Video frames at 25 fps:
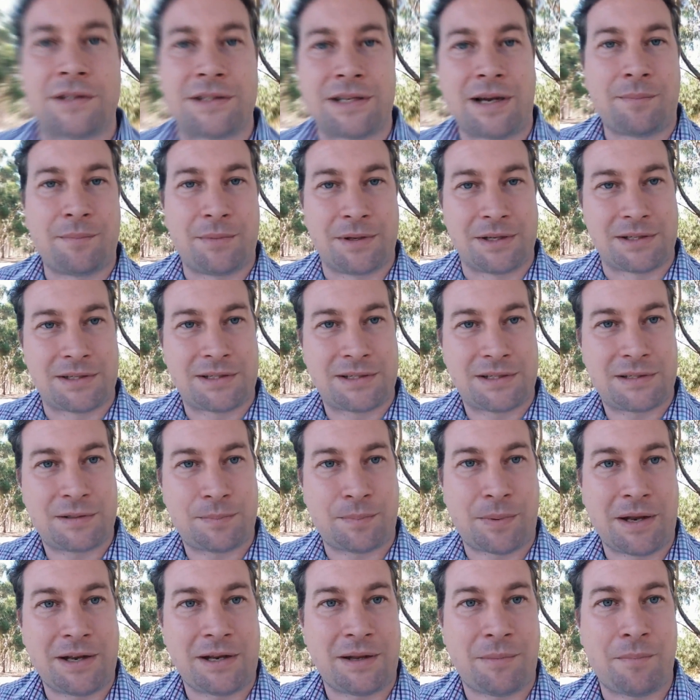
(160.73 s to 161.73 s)
some, it's
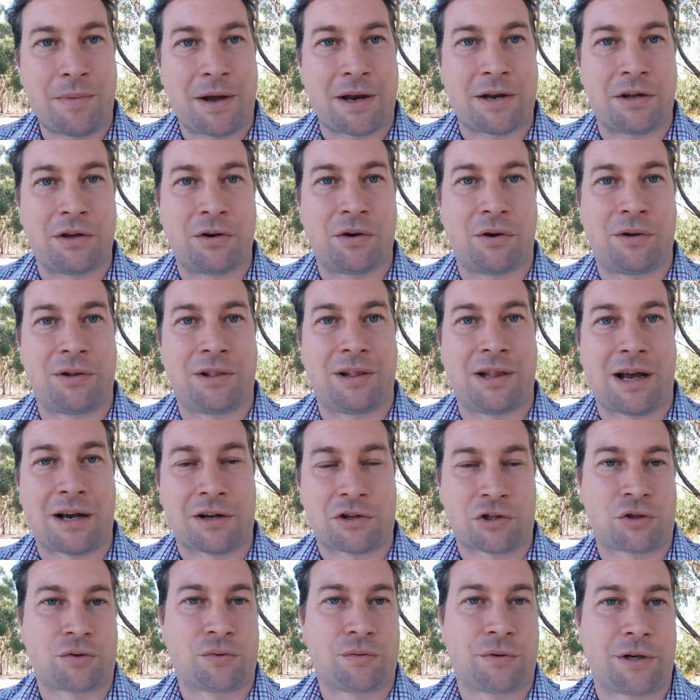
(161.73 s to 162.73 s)
spending money on
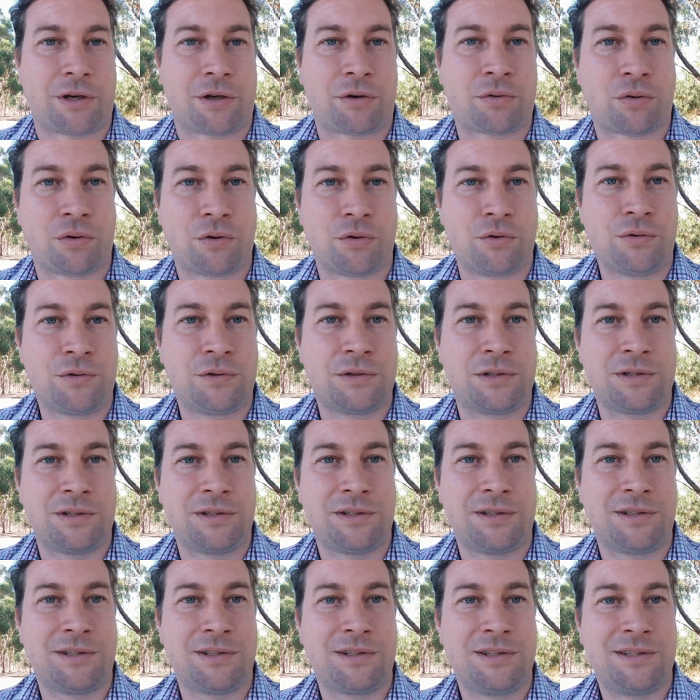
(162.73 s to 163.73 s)
luxury
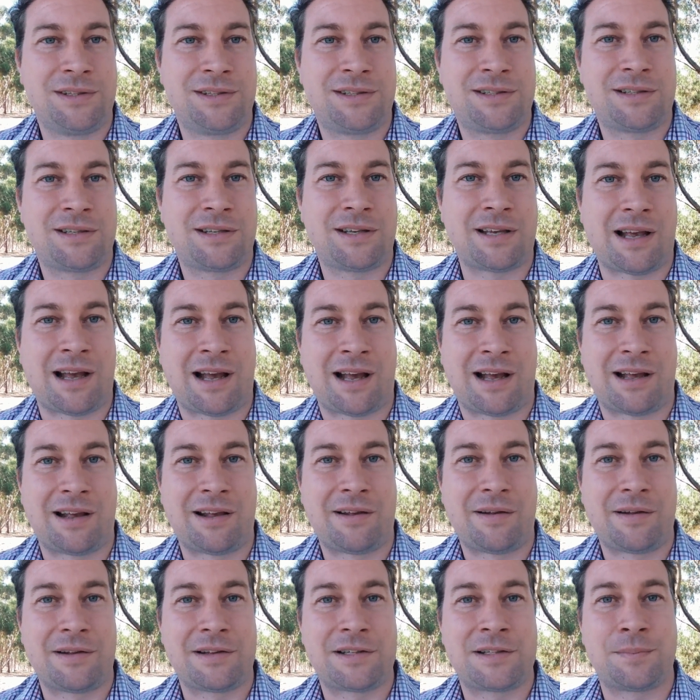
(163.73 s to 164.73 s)
cruises,
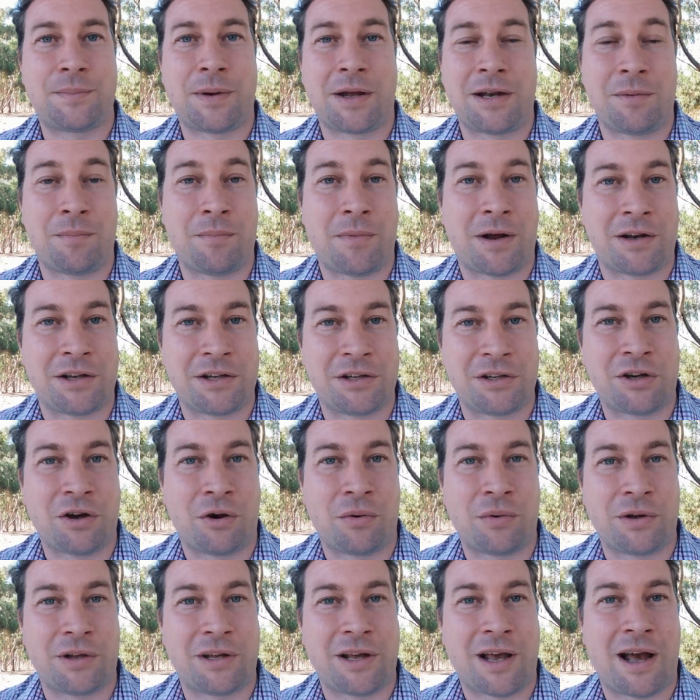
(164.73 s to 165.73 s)
spending money
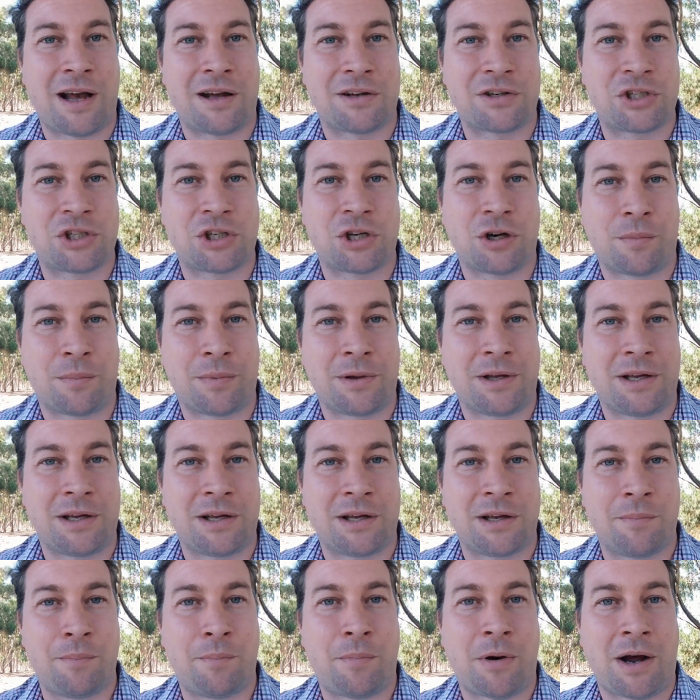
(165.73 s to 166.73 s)
going out
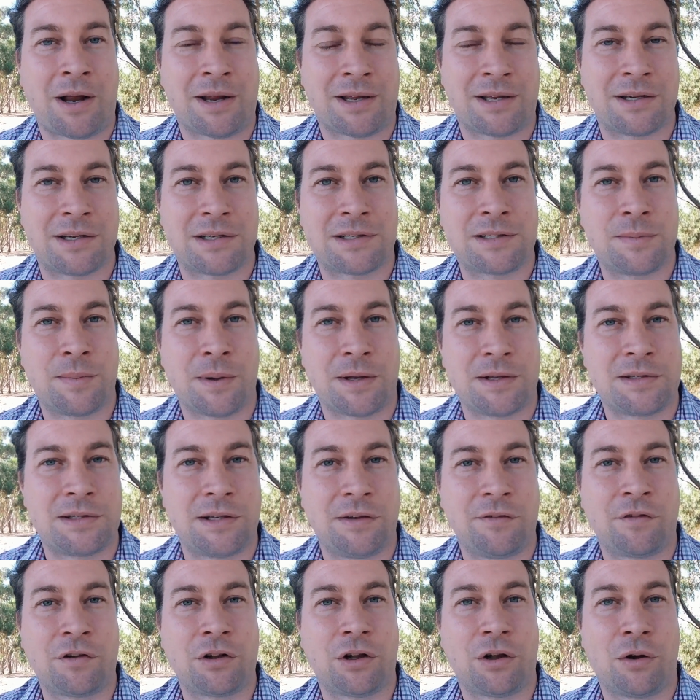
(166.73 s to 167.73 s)
shopping and buying
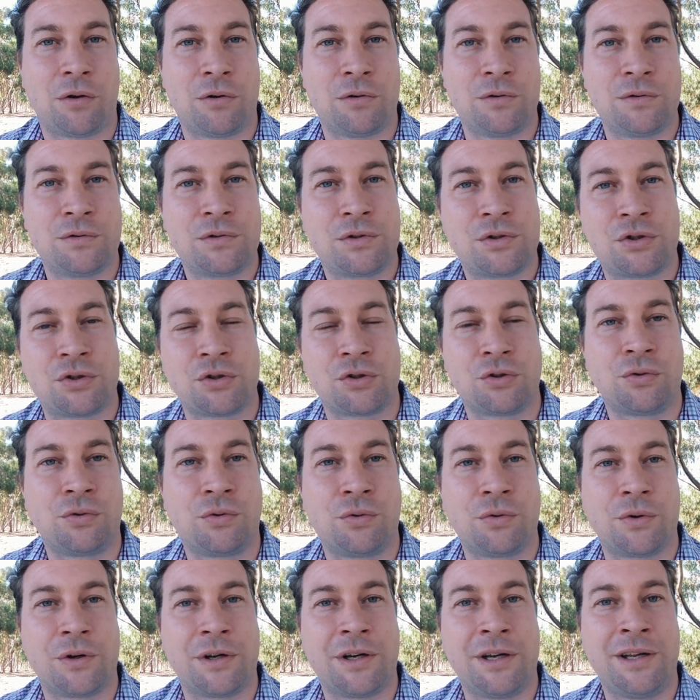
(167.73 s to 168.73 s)
expensive clothes,
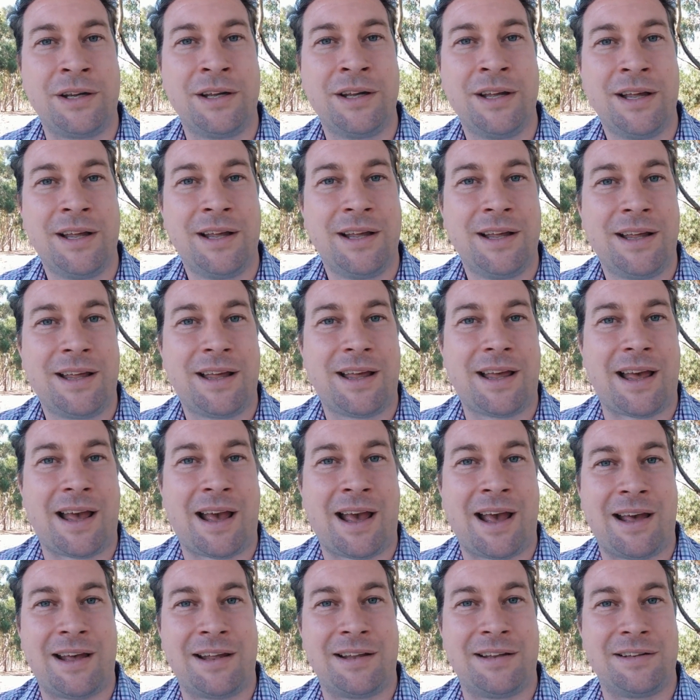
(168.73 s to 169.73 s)
jewelry,
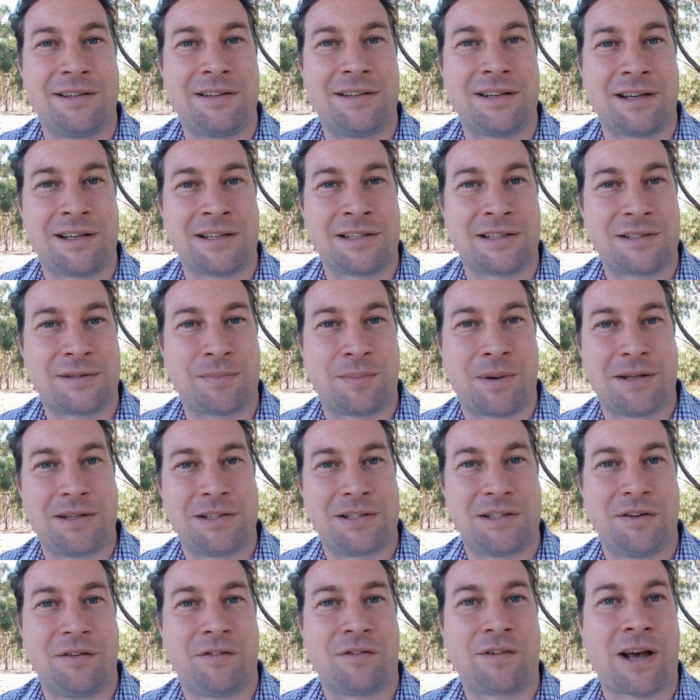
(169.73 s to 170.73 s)
and
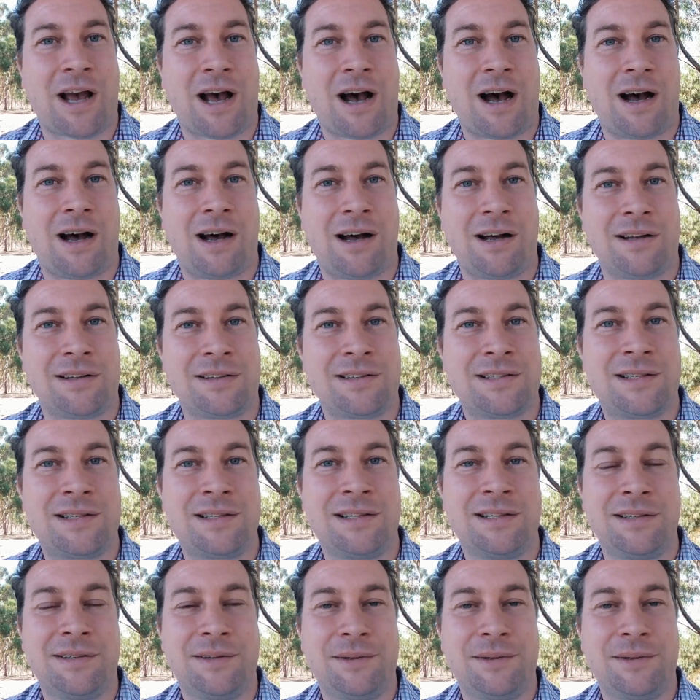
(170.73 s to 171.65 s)
expensive cars.